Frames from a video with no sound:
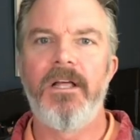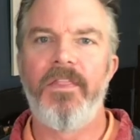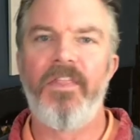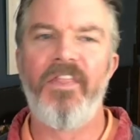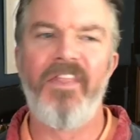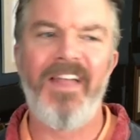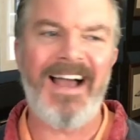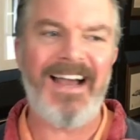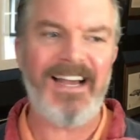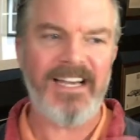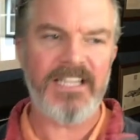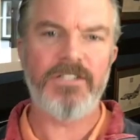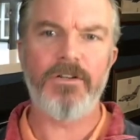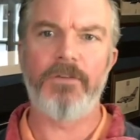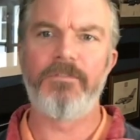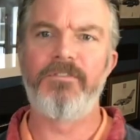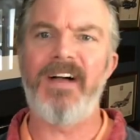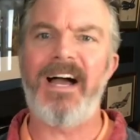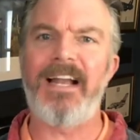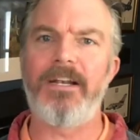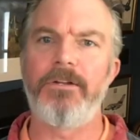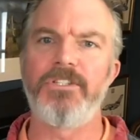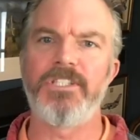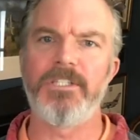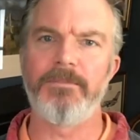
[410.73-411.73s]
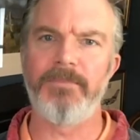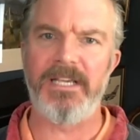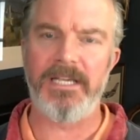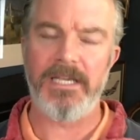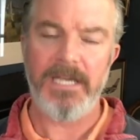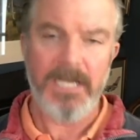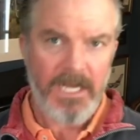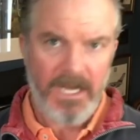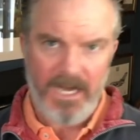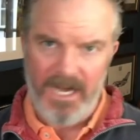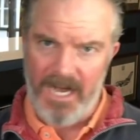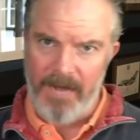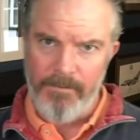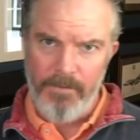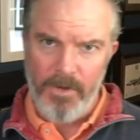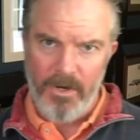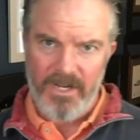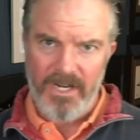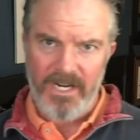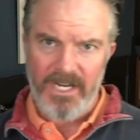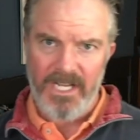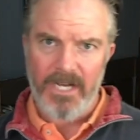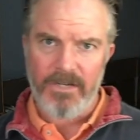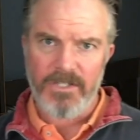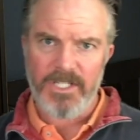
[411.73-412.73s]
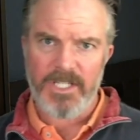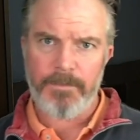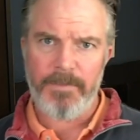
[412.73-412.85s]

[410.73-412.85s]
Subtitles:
That is of value to me. I'm not going to go and